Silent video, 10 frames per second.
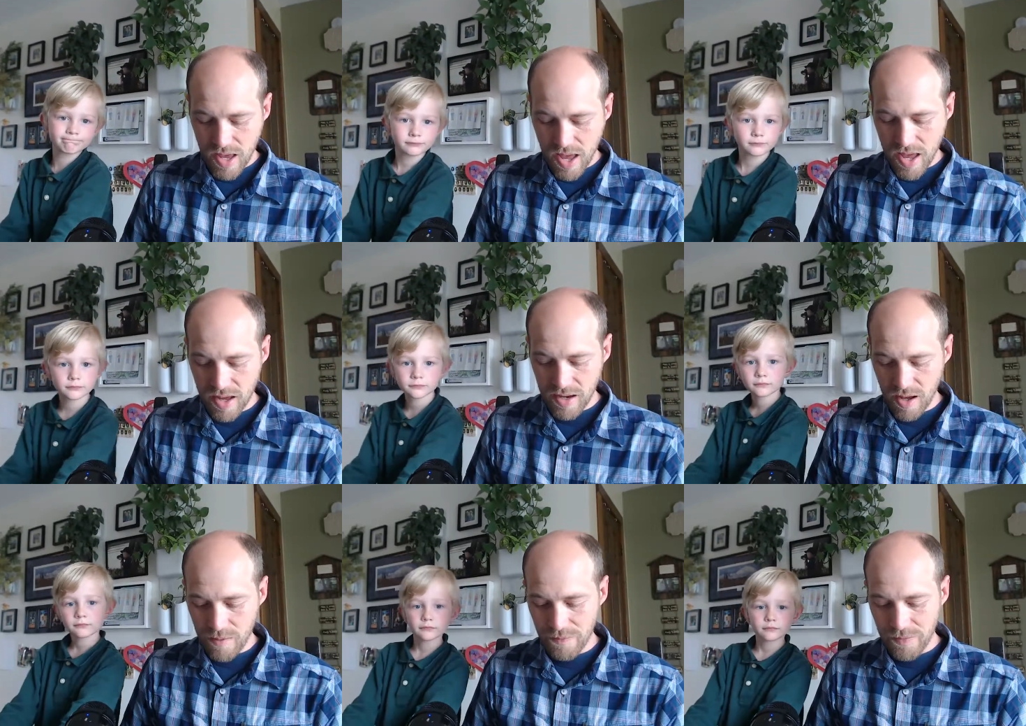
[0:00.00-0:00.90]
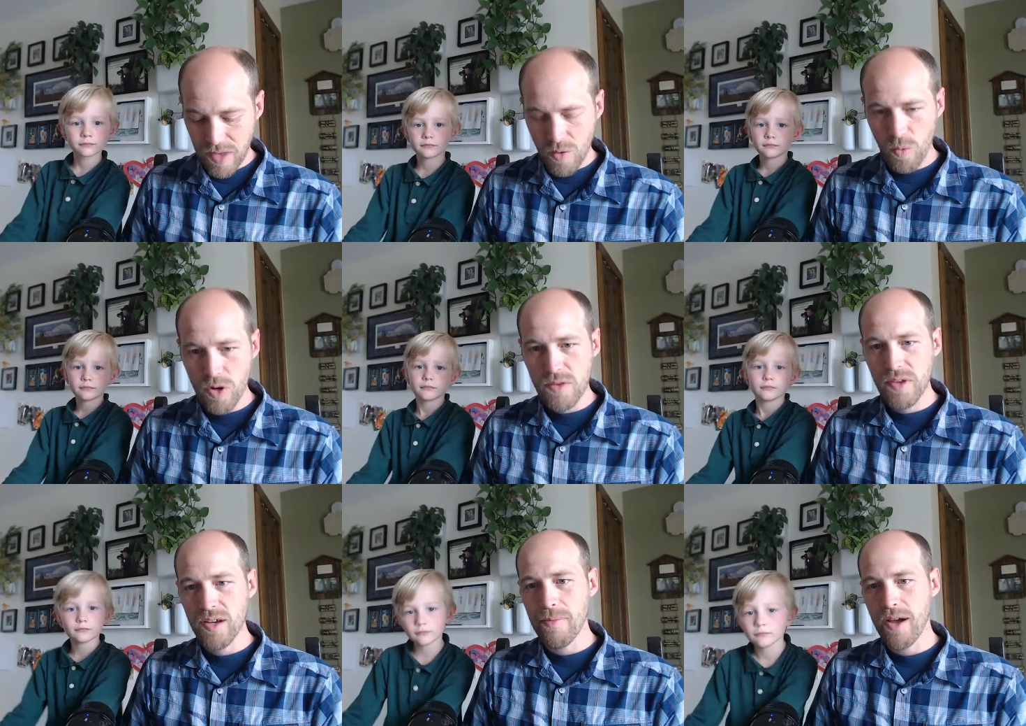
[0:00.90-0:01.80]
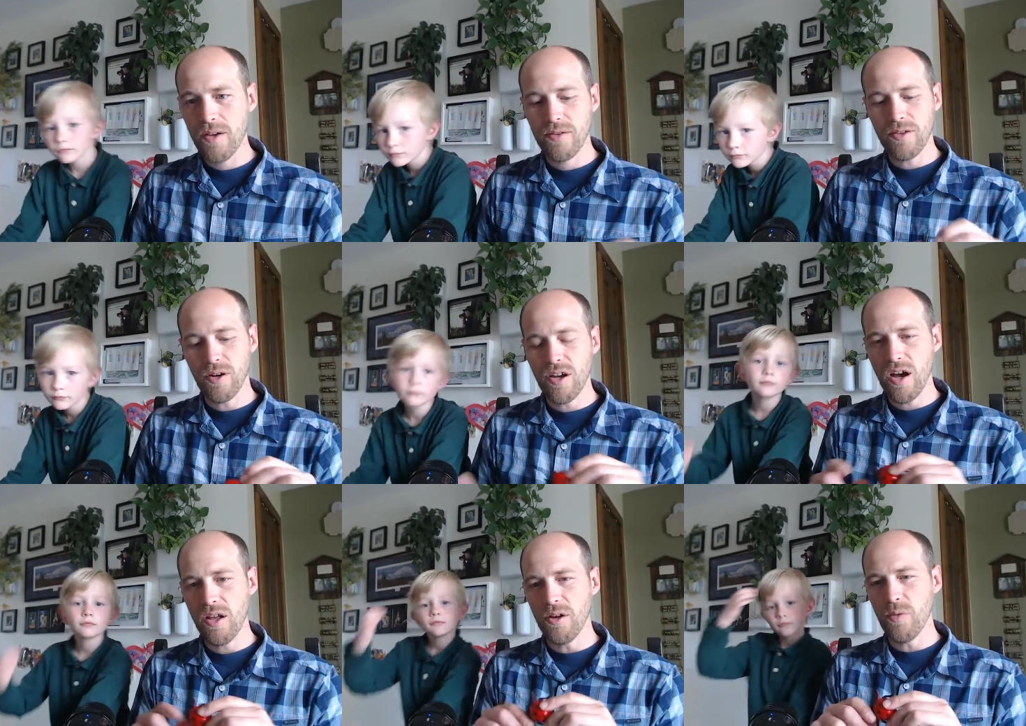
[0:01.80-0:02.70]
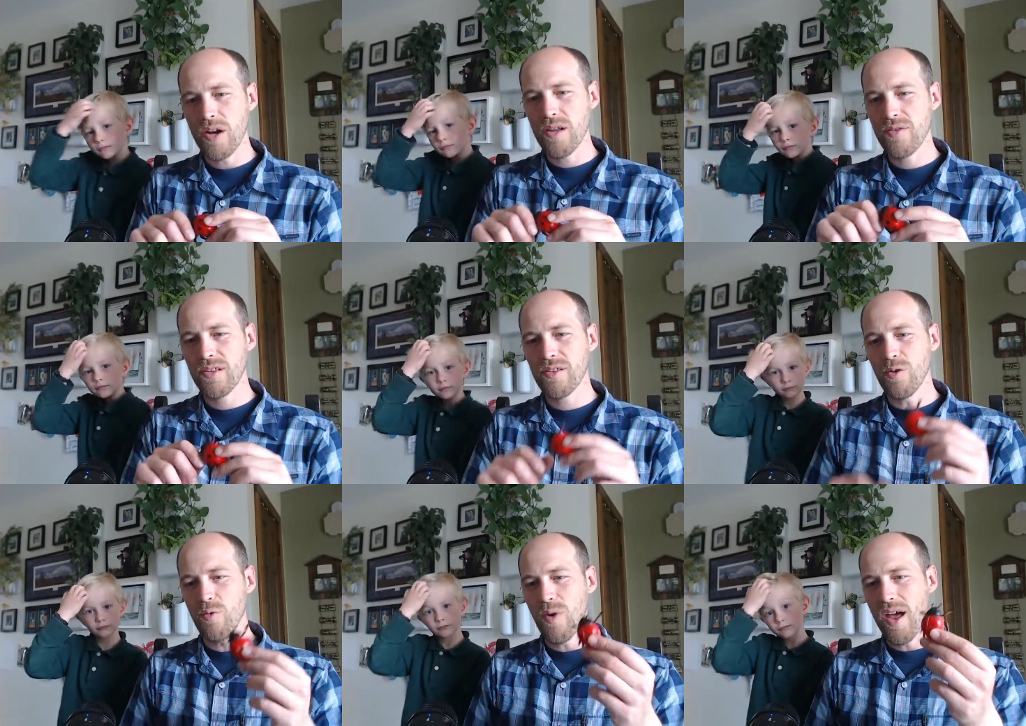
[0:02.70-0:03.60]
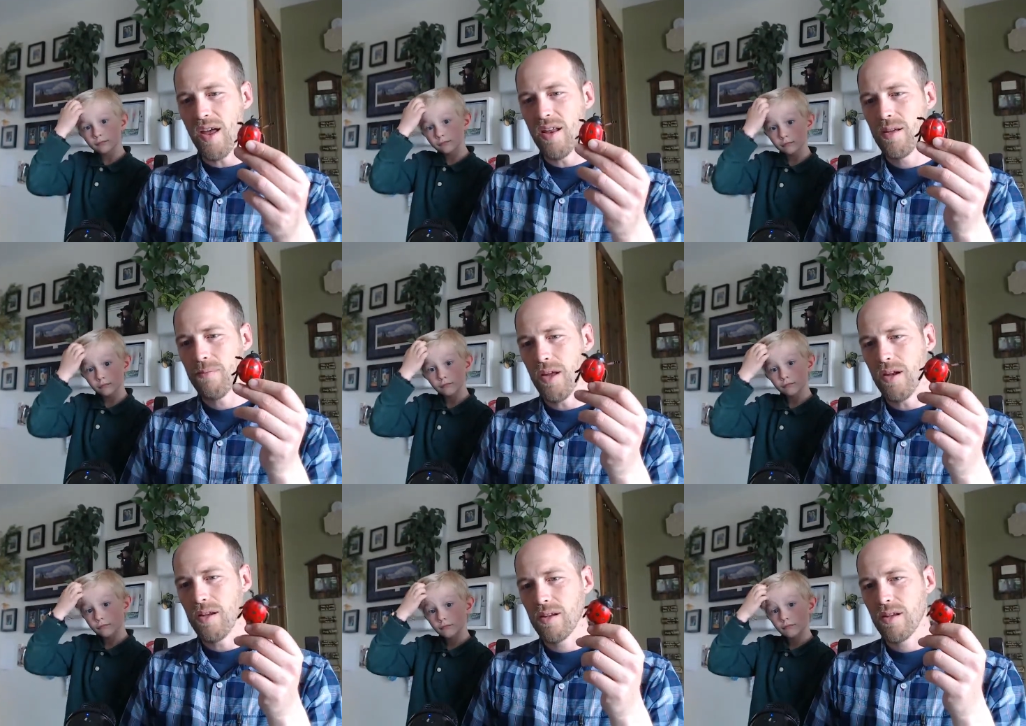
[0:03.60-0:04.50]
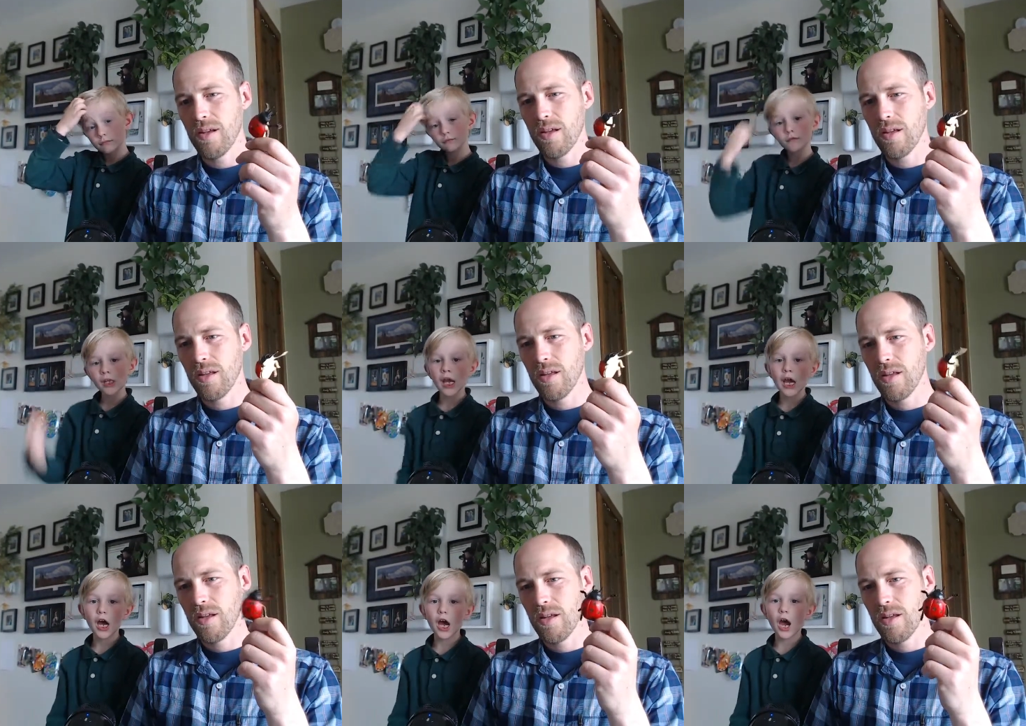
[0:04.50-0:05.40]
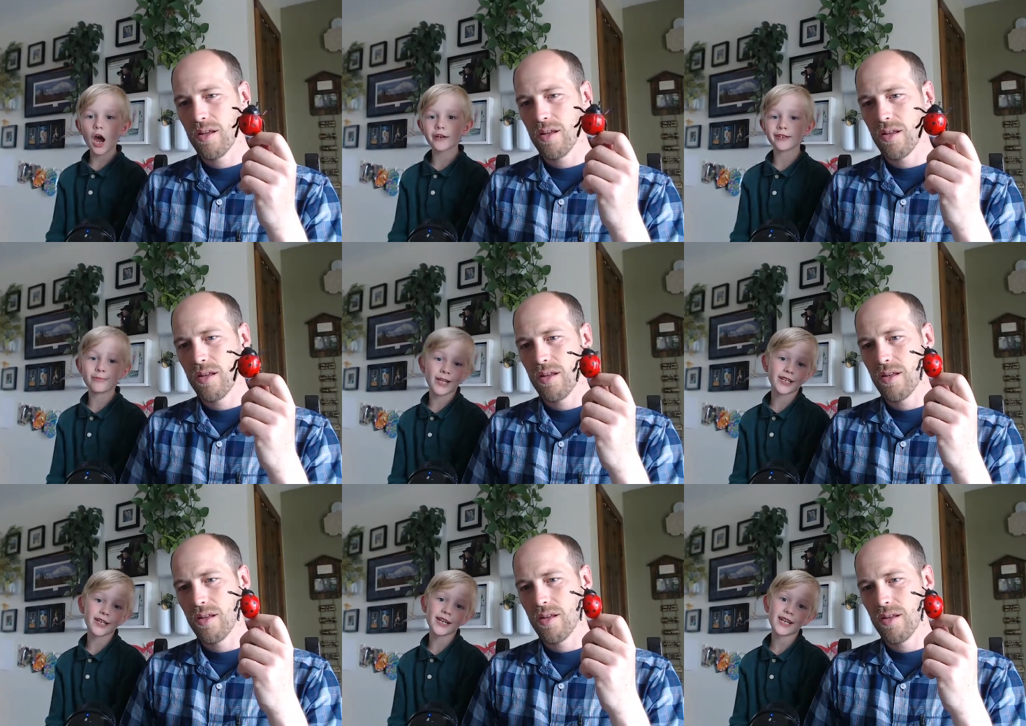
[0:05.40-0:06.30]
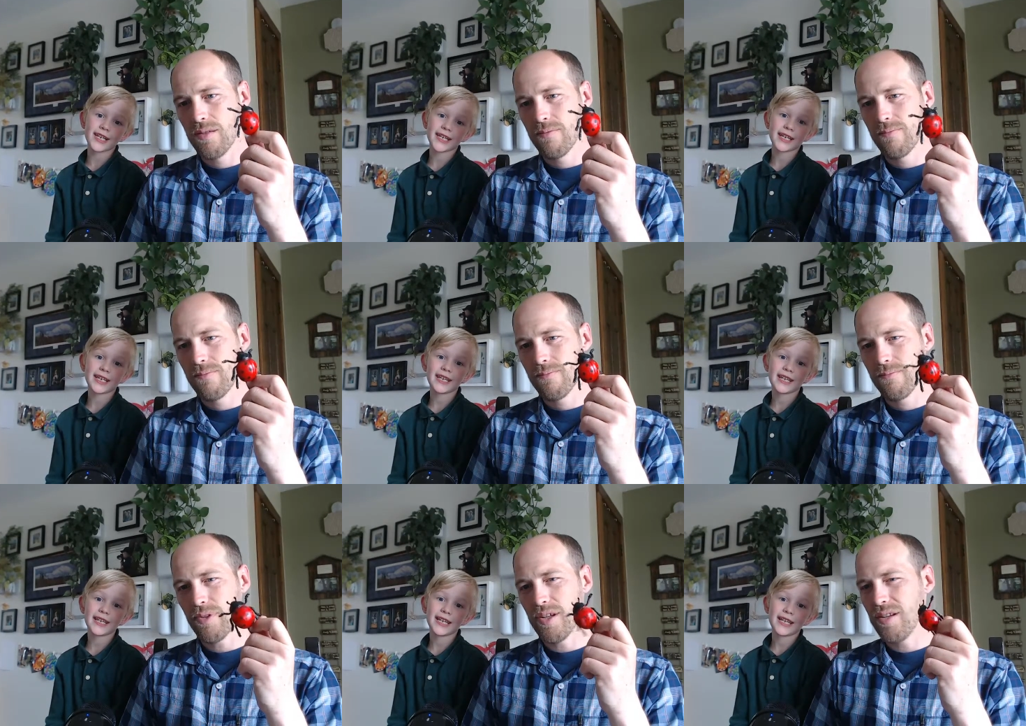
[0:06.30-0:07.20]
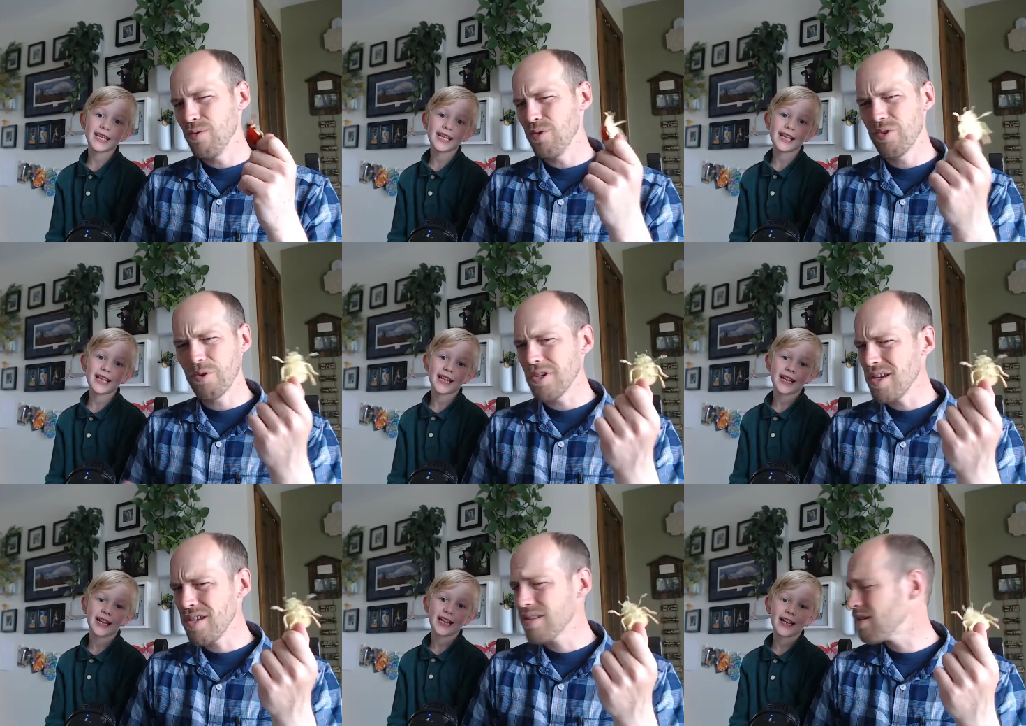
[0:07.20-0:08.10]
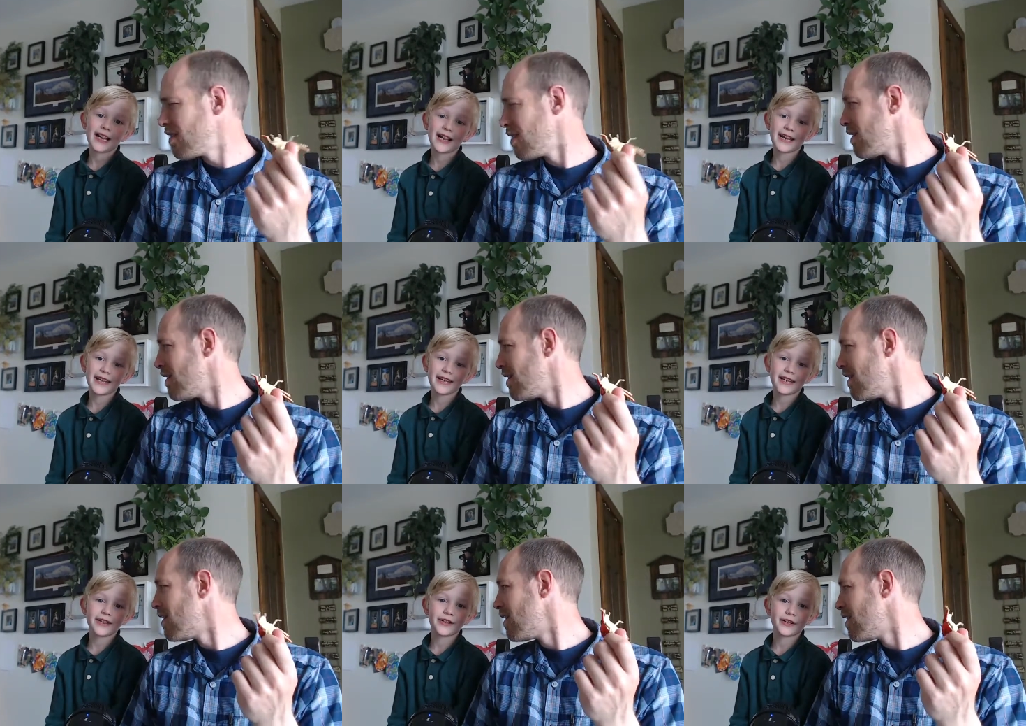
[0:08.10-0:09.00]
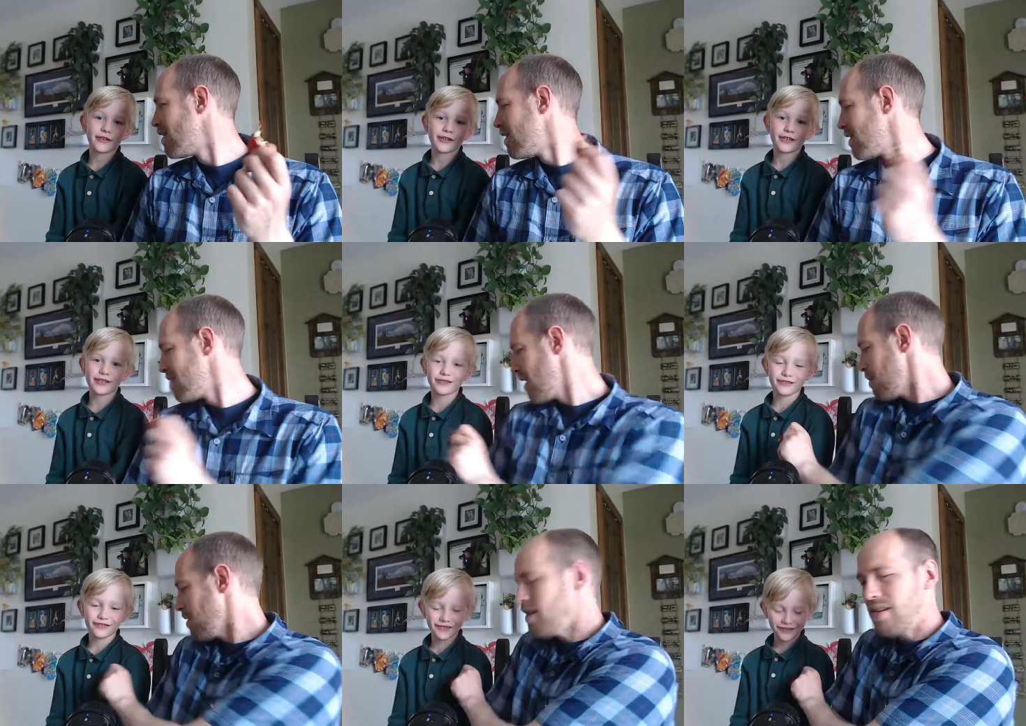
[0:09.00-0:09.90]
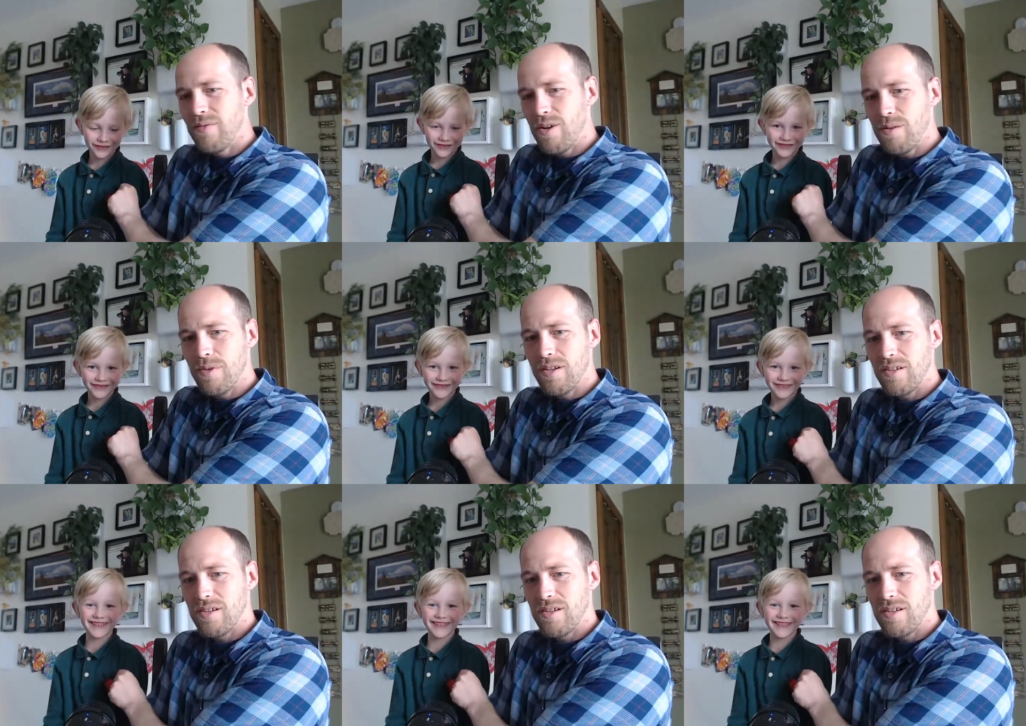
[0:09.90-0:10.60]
Speaker 1: And um, what do you think about their color? Why do you think they're red, Bennett?
Speaker 2: Uh, to blend in.
Speaker 1: Blend in with green? Does that blend in very much?